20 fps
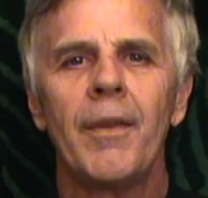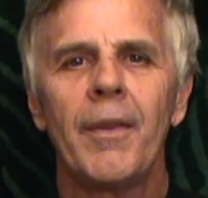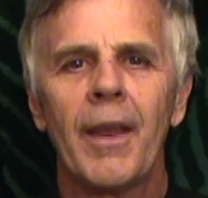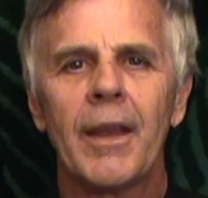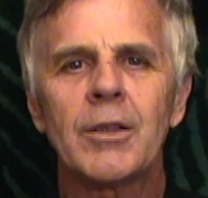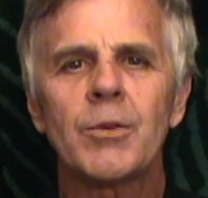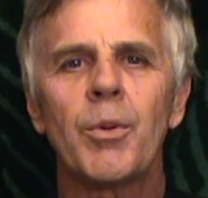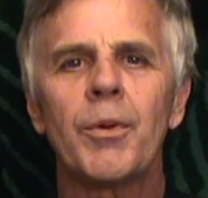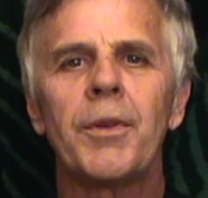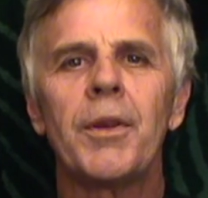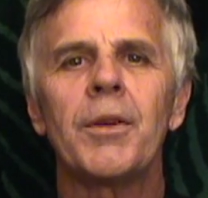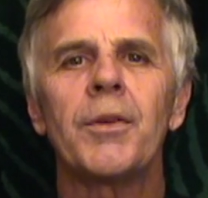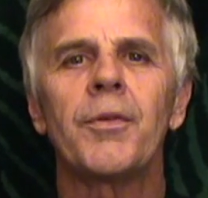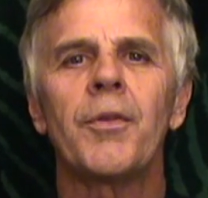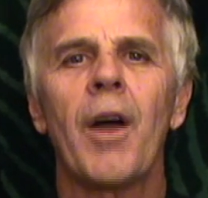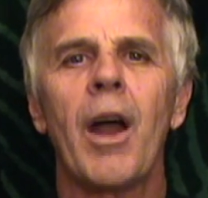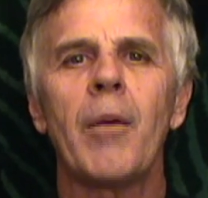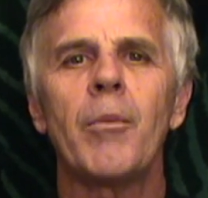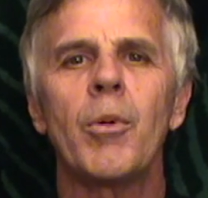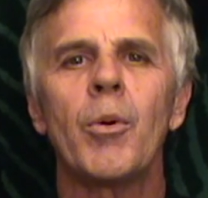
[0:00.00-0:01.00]
That's what this
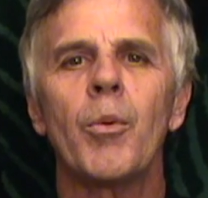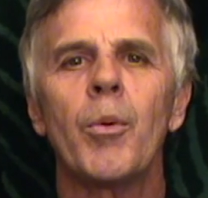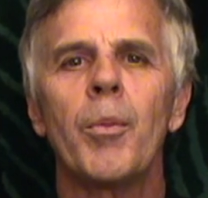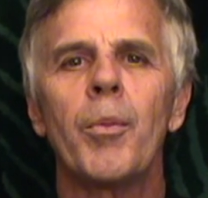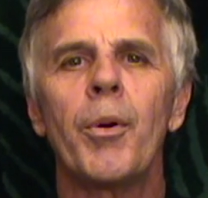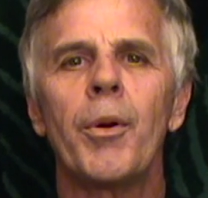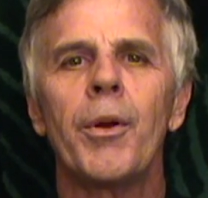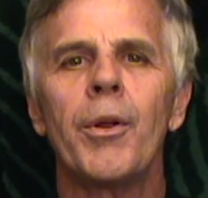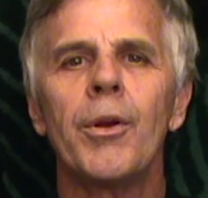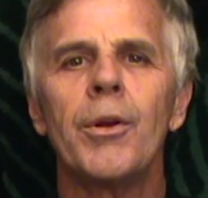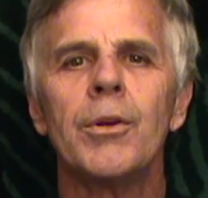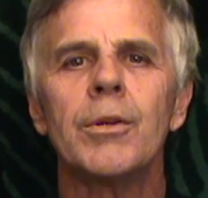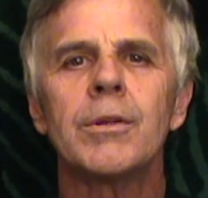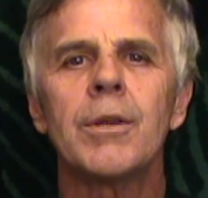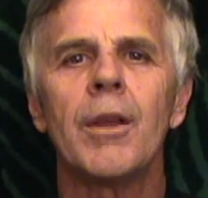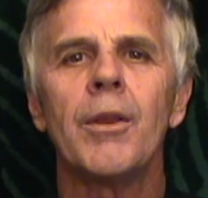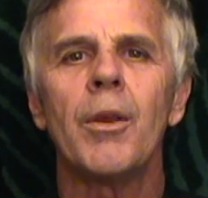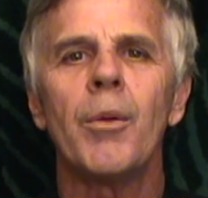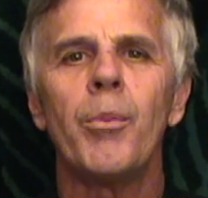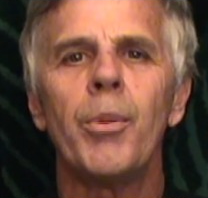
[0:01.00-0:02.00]
fiber would produce.
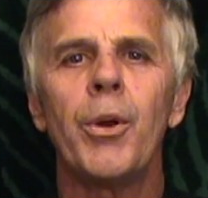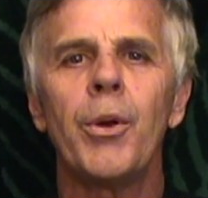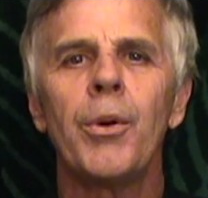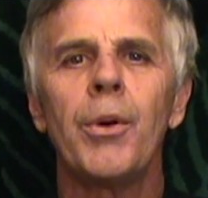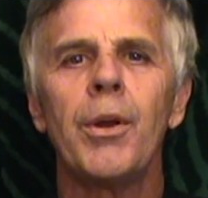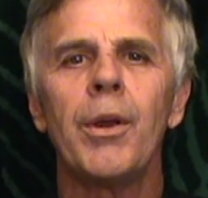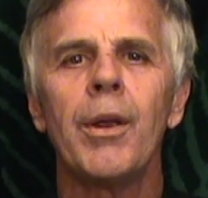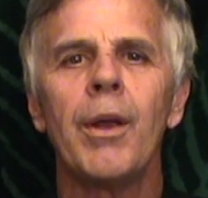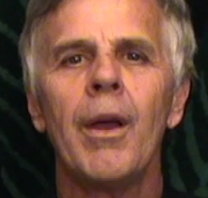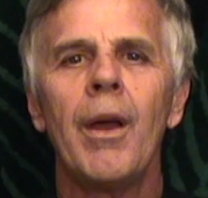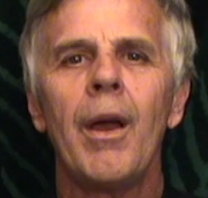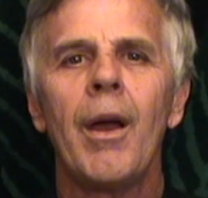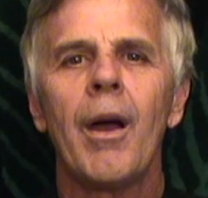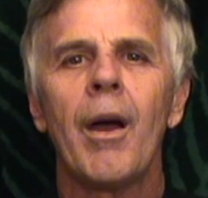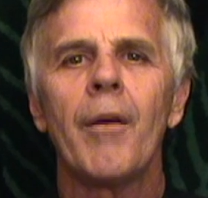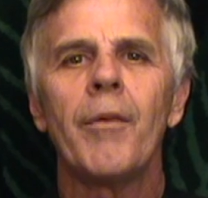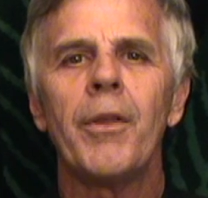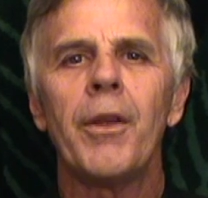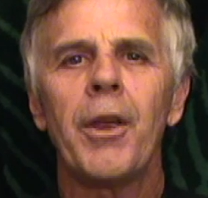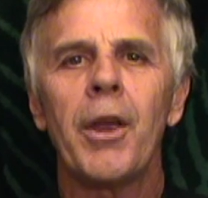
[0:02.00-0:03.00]
And the beauty
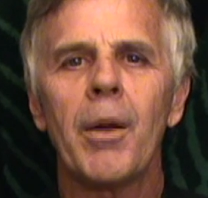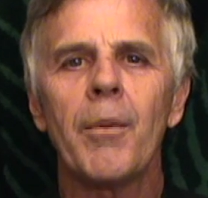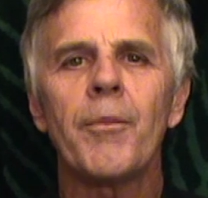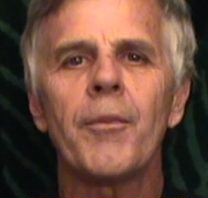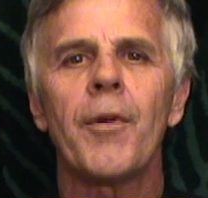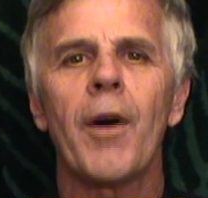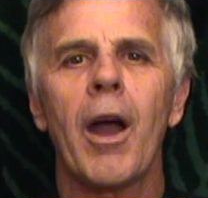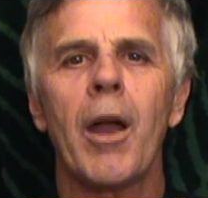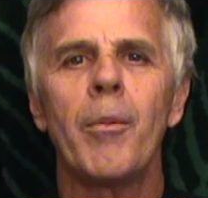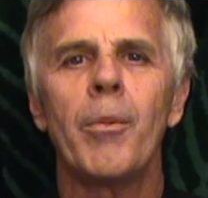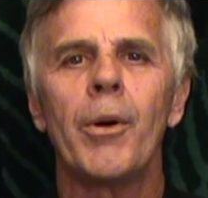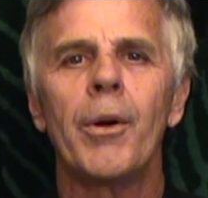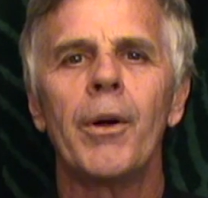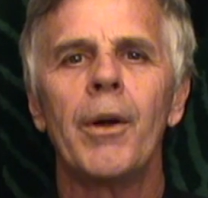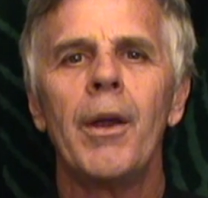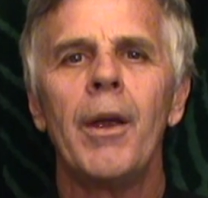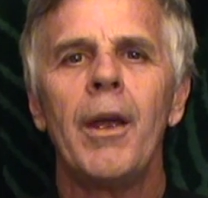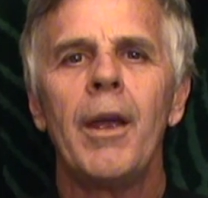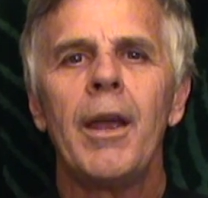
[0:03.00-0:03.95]
of the hemp fiber